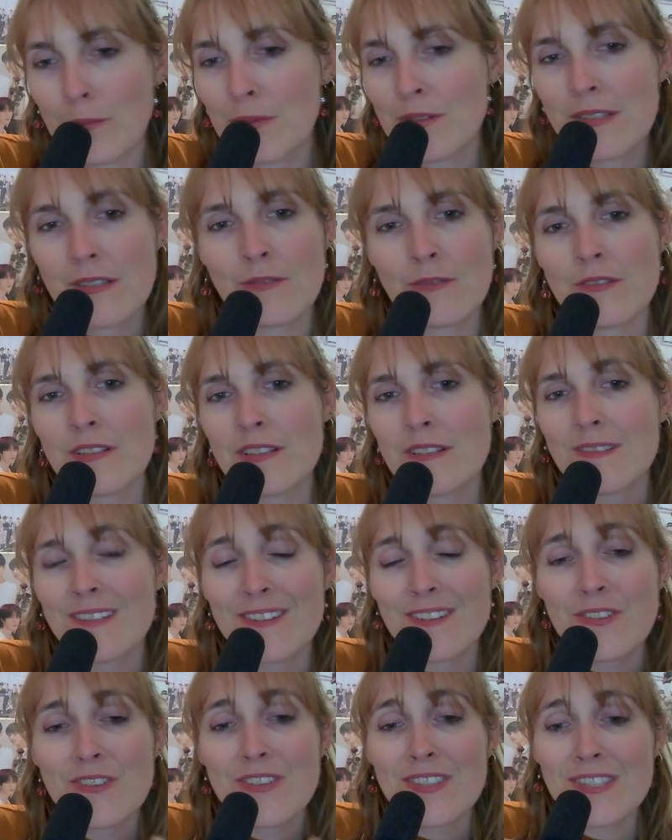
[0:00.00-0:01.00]
but seriously,
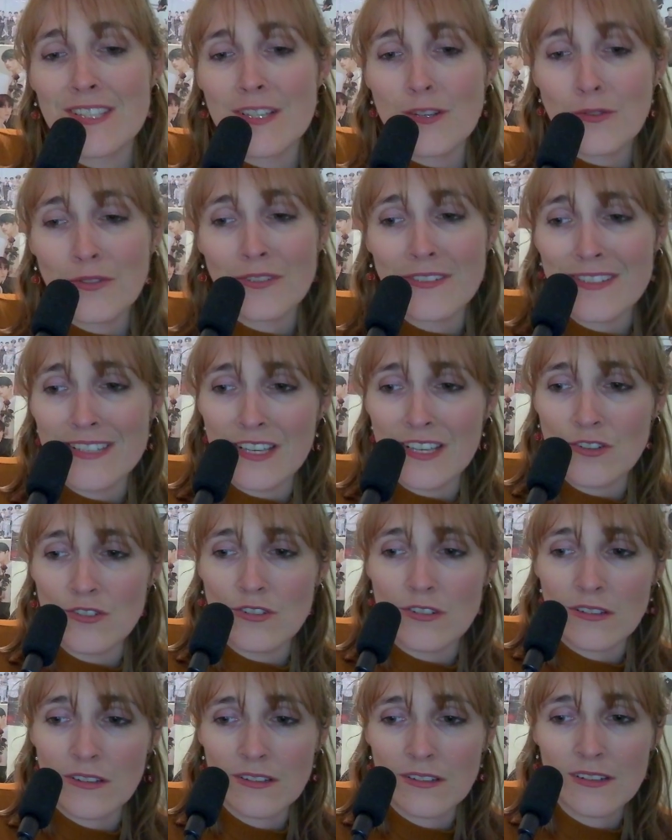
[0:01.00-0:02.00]
their
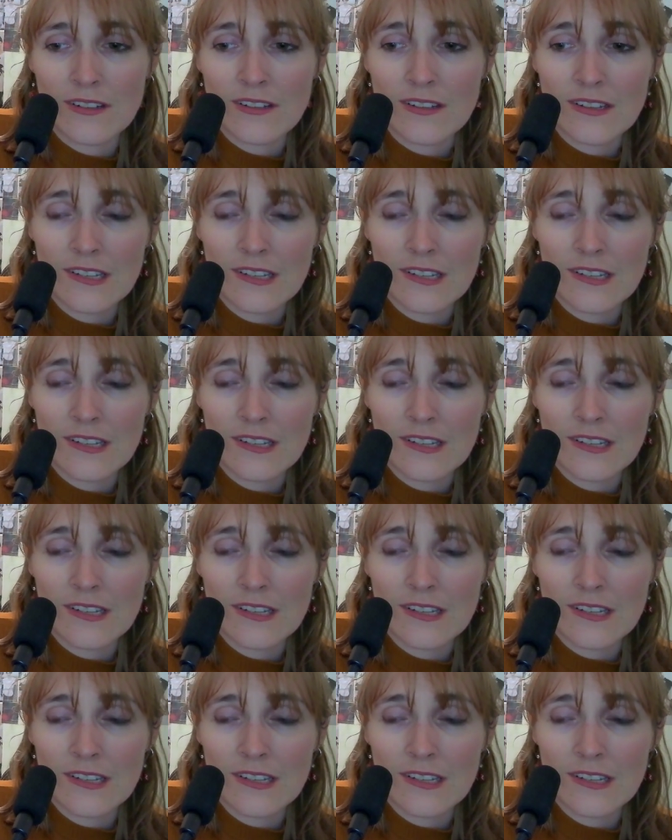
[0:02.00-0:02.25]
synchronization